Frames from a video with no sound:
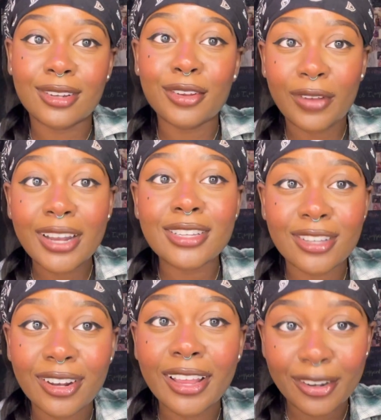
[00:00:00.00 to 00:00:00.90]
the divine is
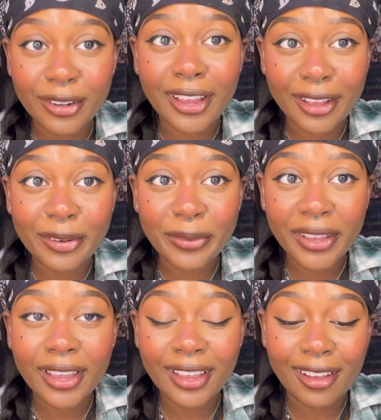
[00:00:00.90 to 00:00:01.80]
going to handle that.
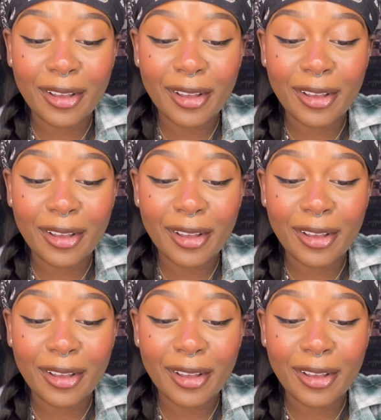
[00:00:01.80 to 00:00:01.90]
Okay.